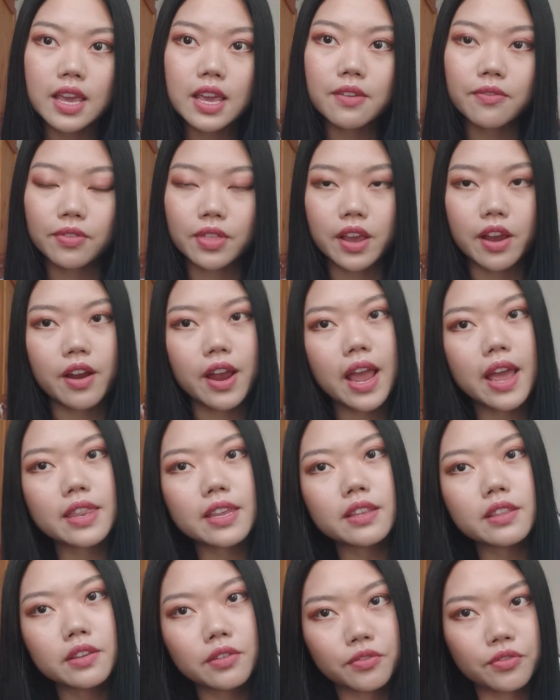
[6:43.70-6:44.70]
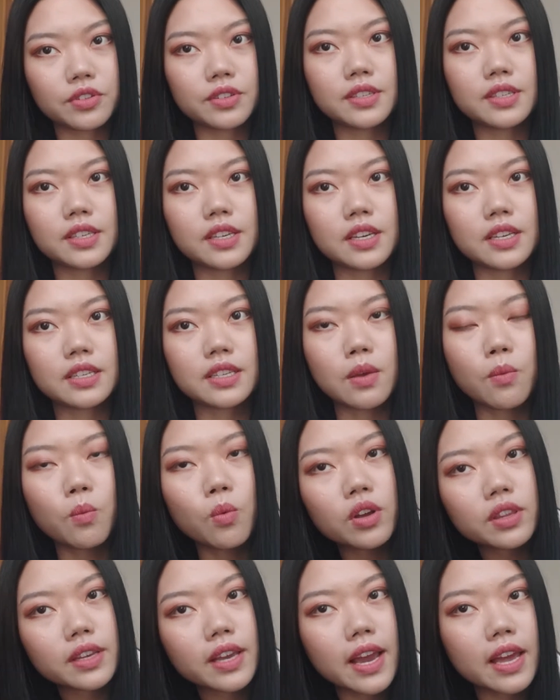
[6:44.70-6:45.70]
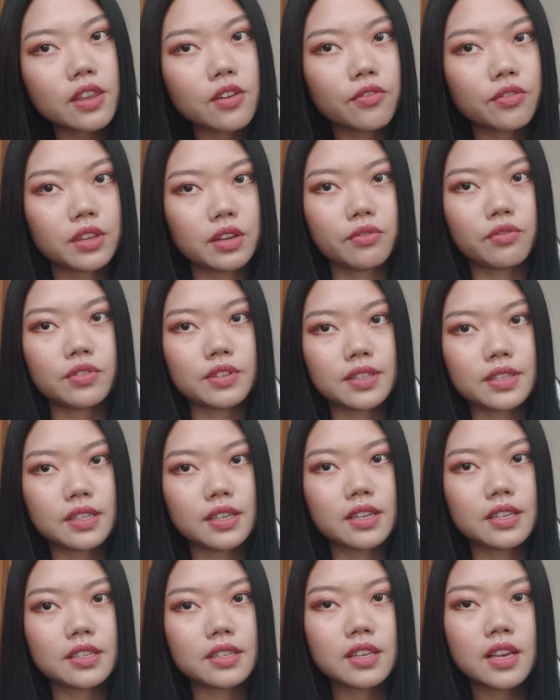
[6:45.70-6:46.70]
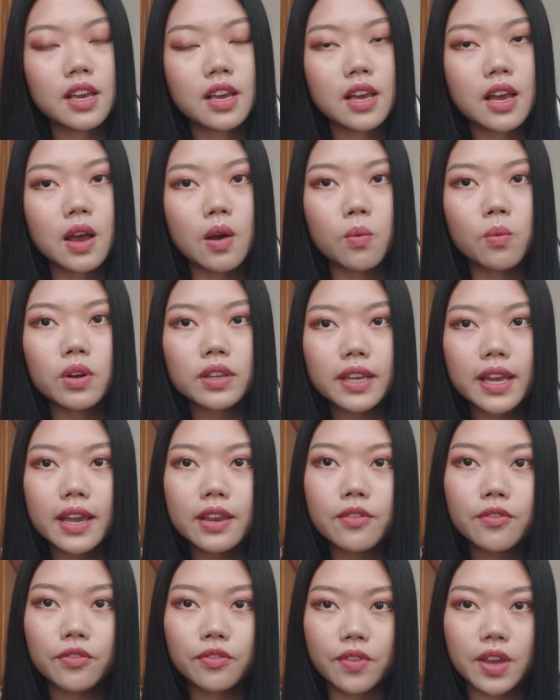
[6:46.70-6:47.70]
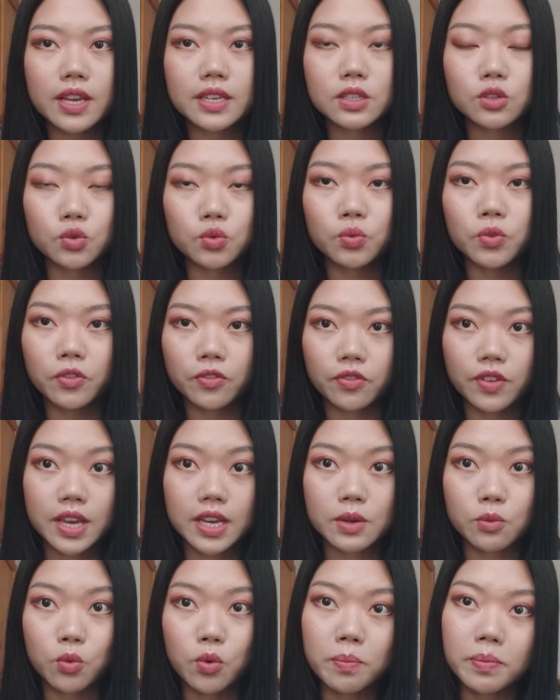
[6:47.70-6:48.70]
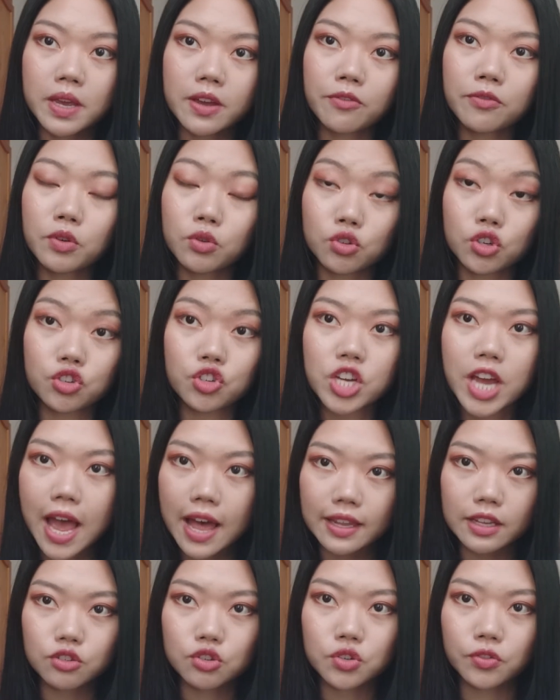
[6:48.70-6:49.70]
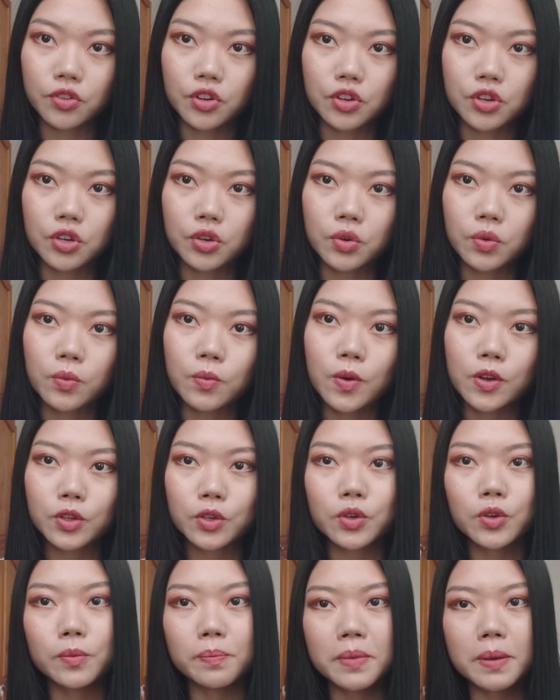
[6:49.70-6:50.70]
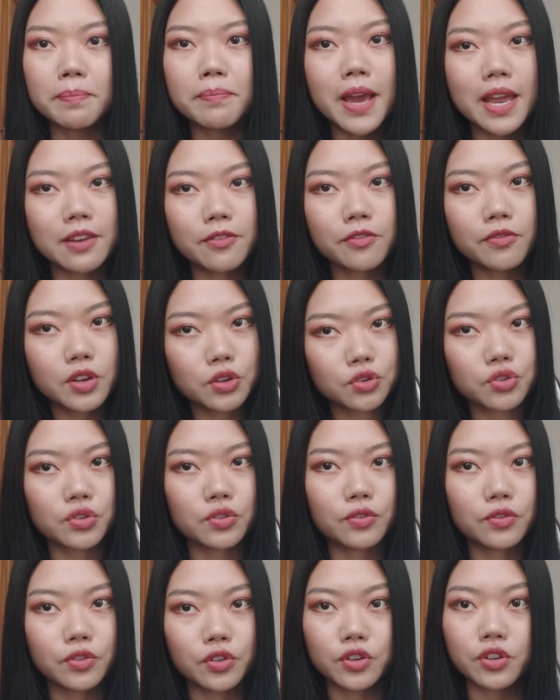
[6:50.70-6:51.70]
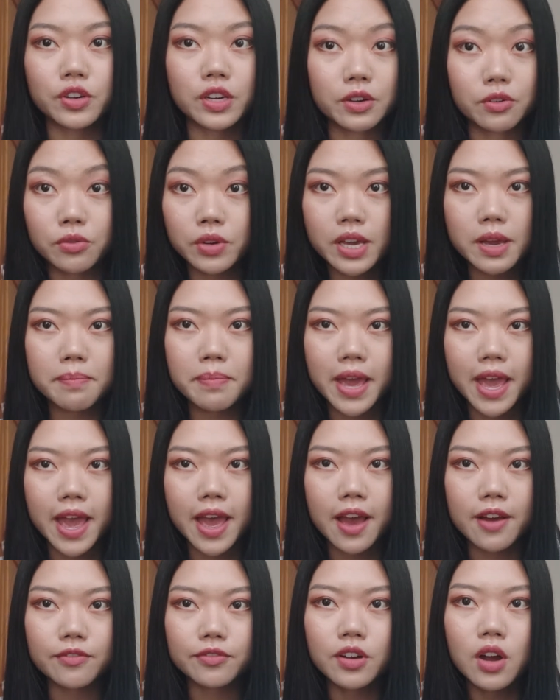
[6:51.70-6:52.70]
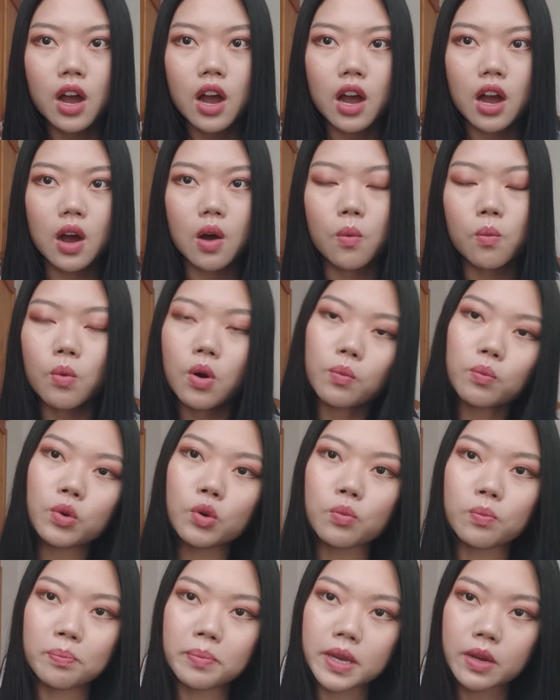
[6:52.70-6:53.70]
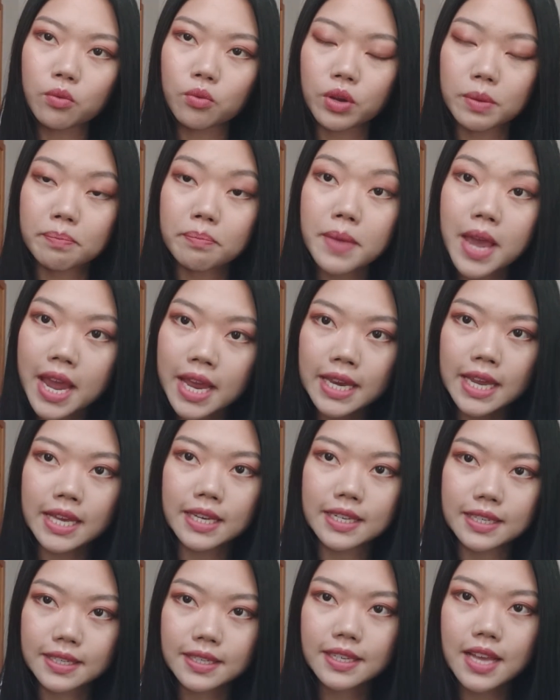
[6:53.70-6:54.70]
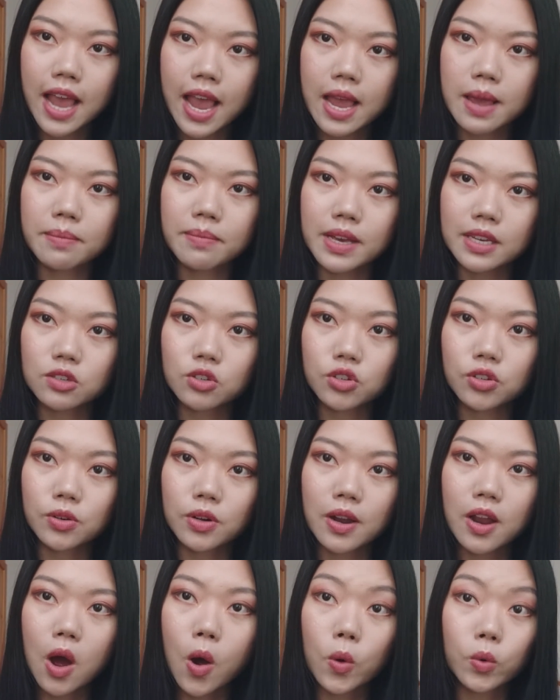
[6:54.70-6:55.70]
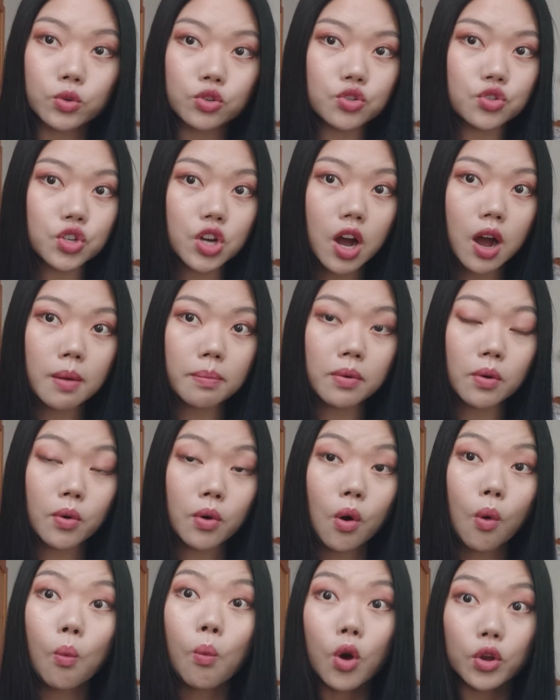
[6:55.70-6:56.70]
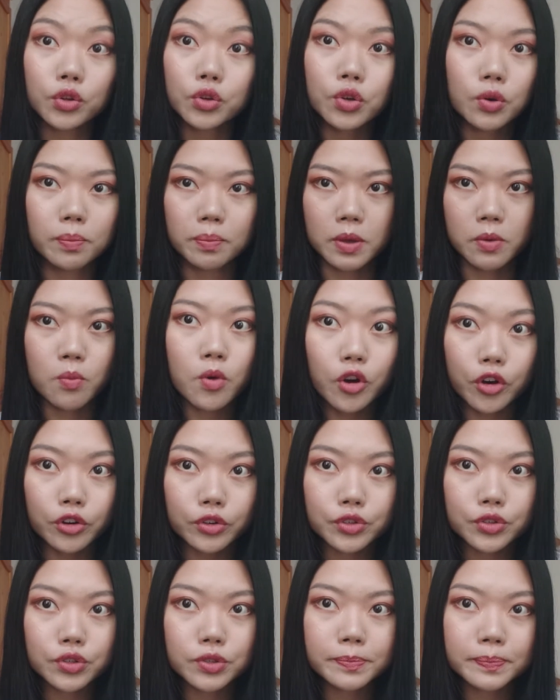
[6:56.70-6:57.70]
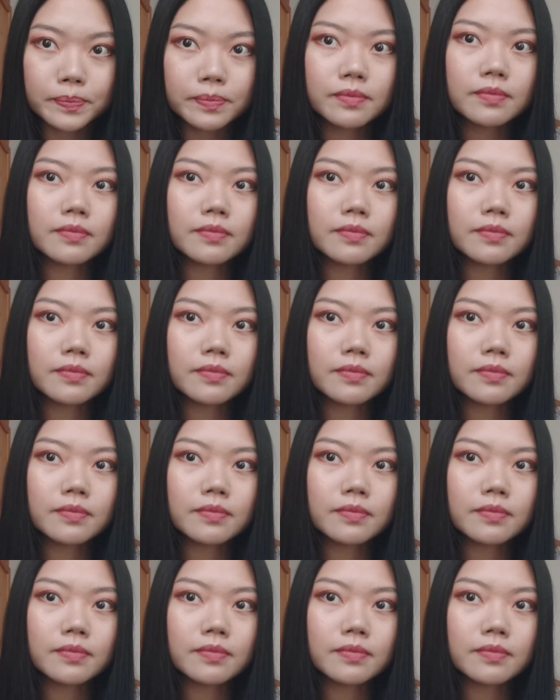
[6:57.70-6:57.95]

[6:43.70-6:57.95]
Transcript: if there are any differences and what kind of differences, uh, what kind of things you would think would be a future challenge for you, what could be beneficial for your career path, uh, what will be remaining the same as your old job, or what could be worse.